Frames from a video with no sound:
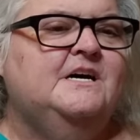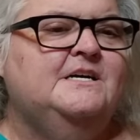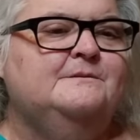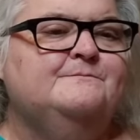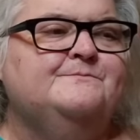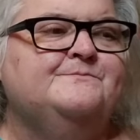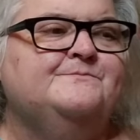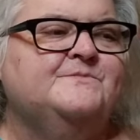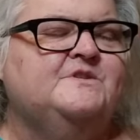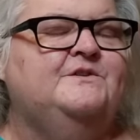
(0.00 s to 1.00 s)
Um,
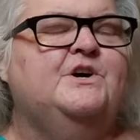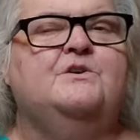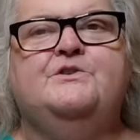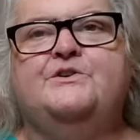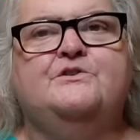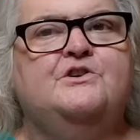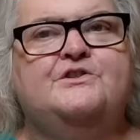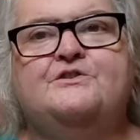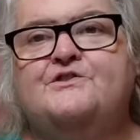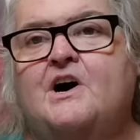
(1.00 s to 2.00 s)
if you go in there and
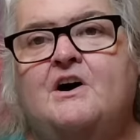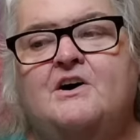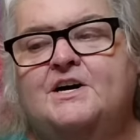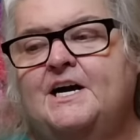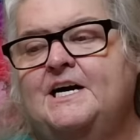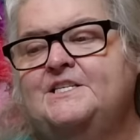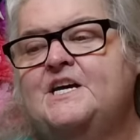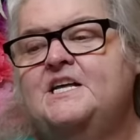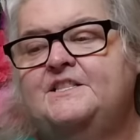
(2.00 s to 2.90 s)
look, there's all kinds.